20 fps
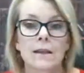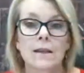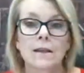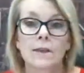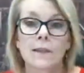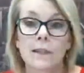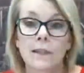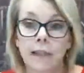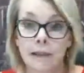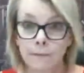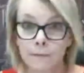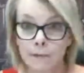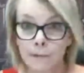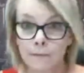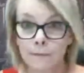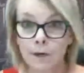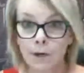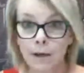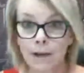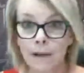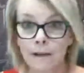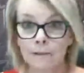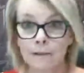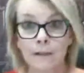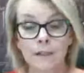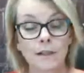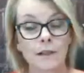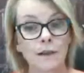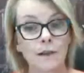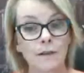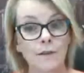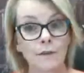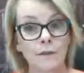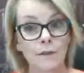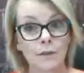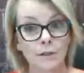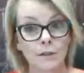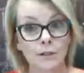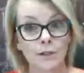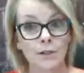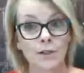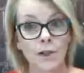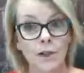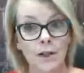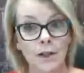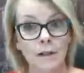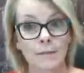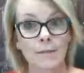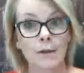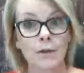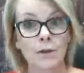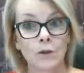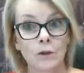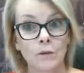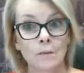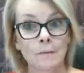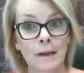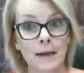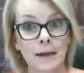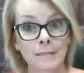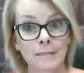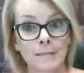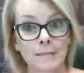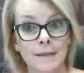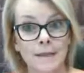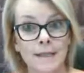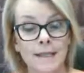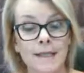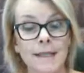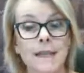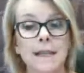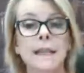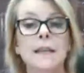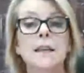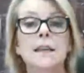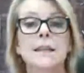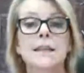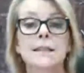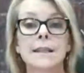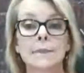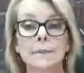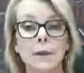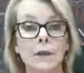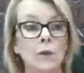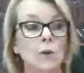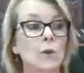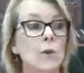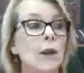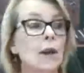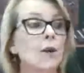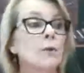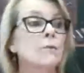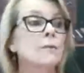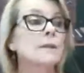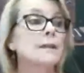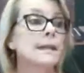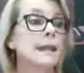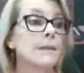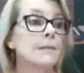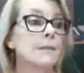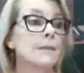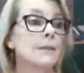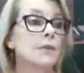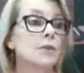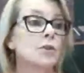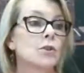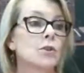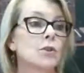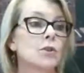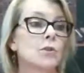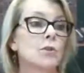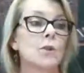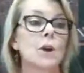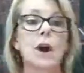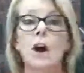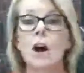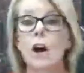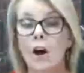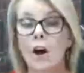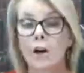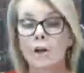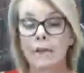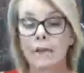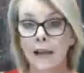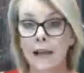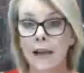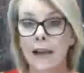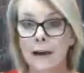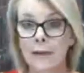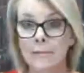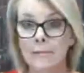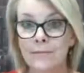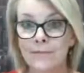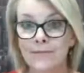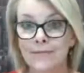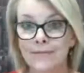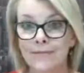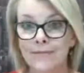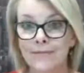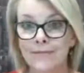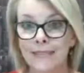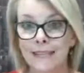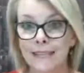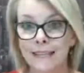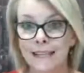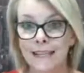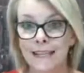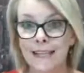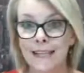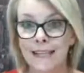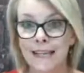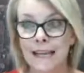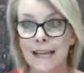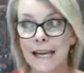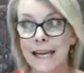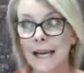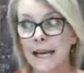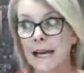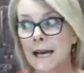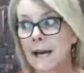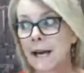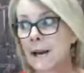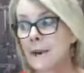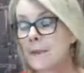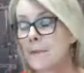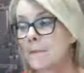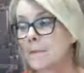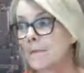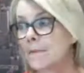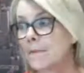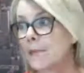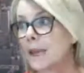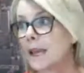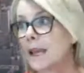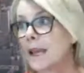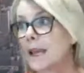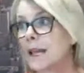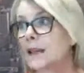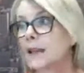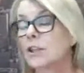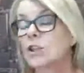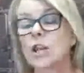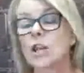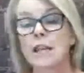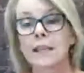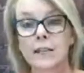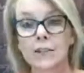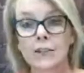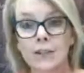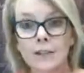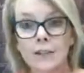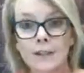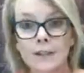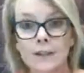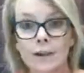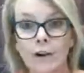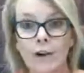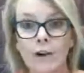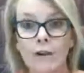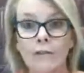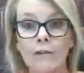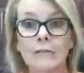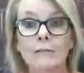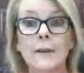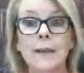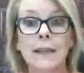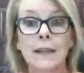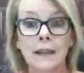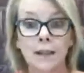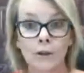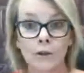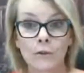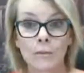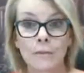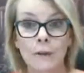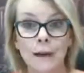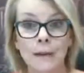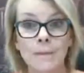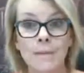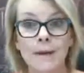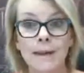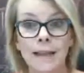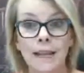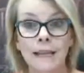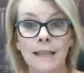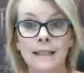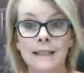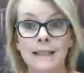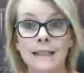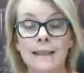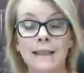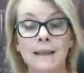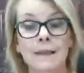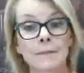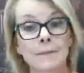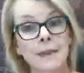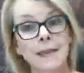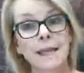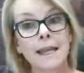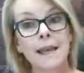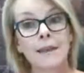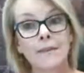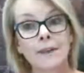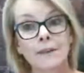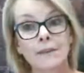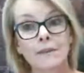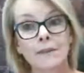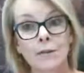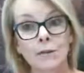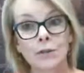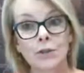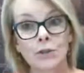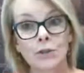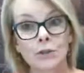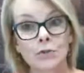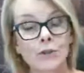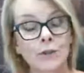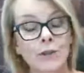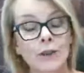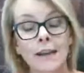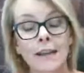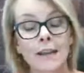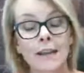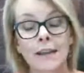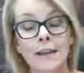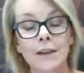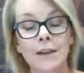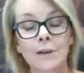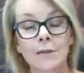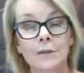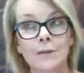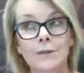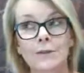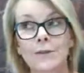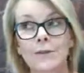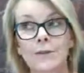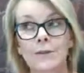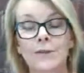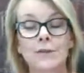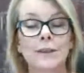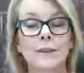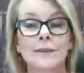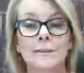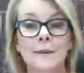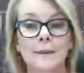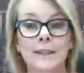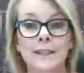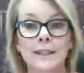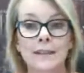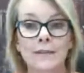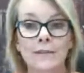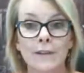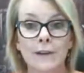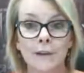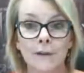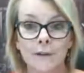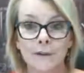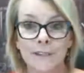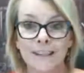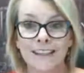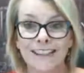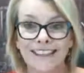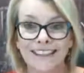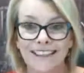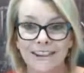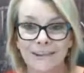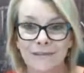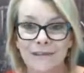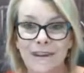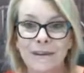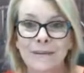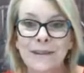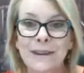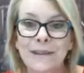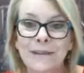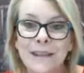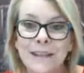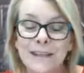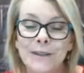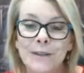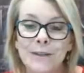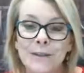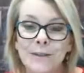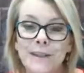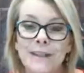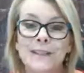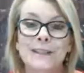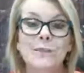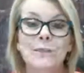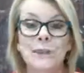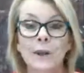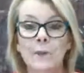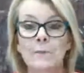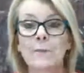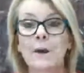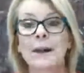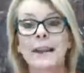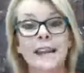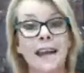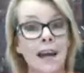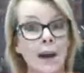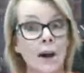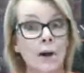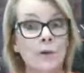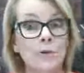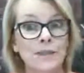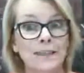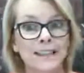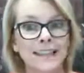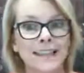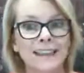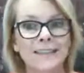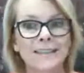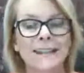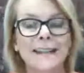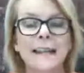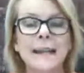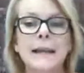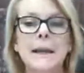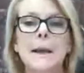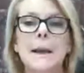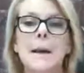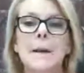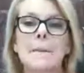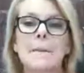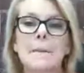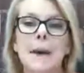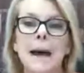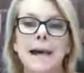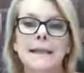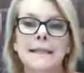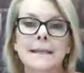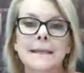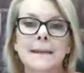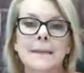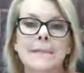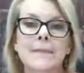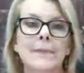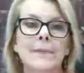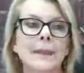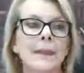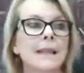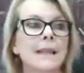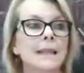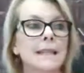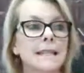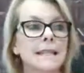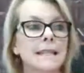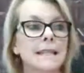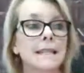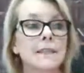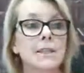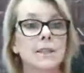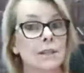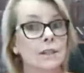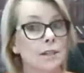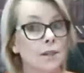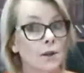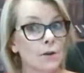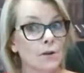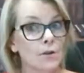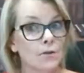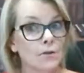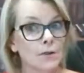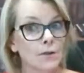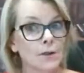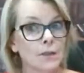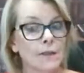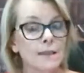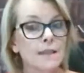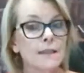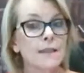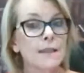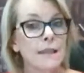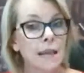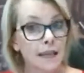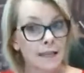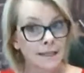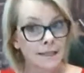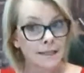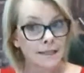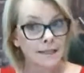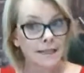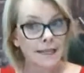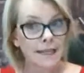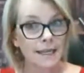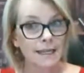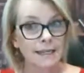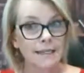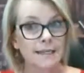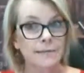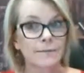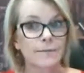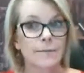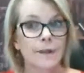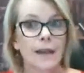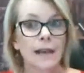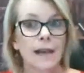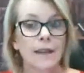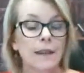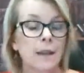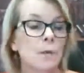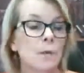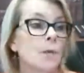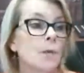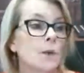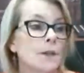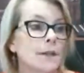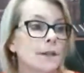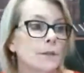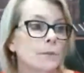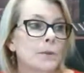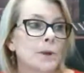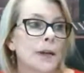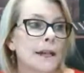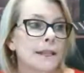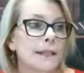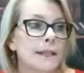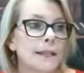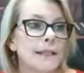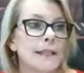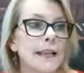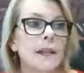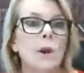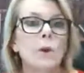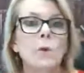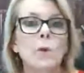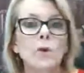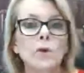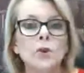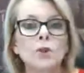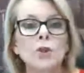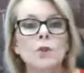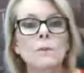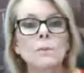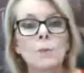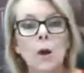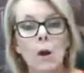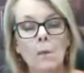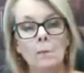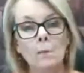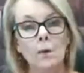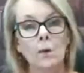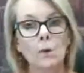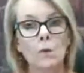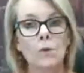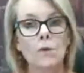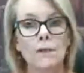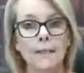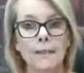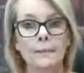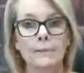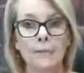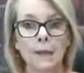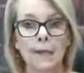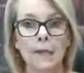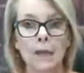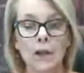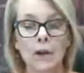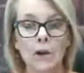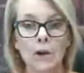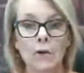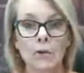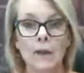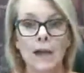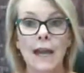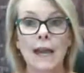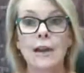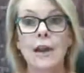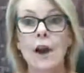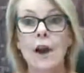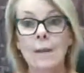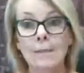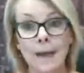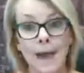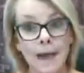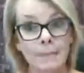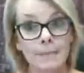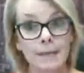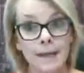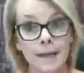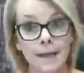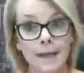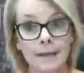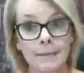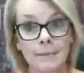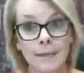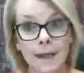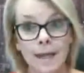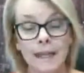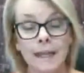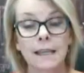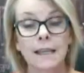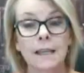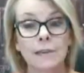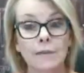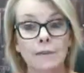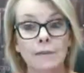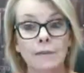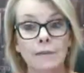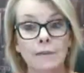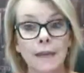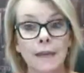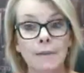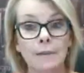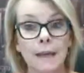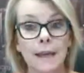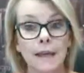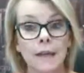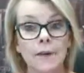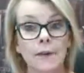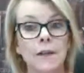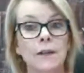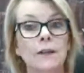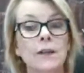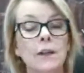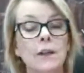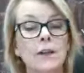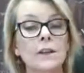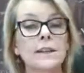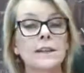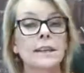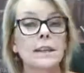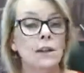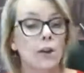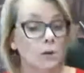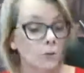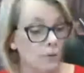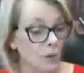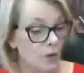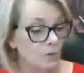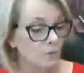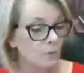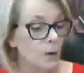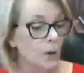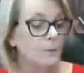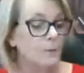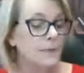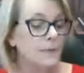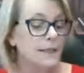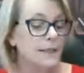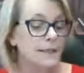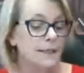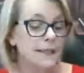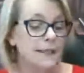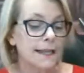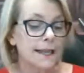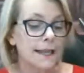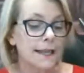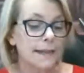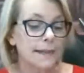sleep-deprived first-time new mums, someone who helps them to overcome the challenges of being a new mum. And me having 4 children, I think I could do this myself. I could run one of these courses, although mine are older now. But let's just go through this to understand how that works in practice. And I want you to pop yours in below, and I'm happy to come back and give you feedback on it. Like I said, I'll pop this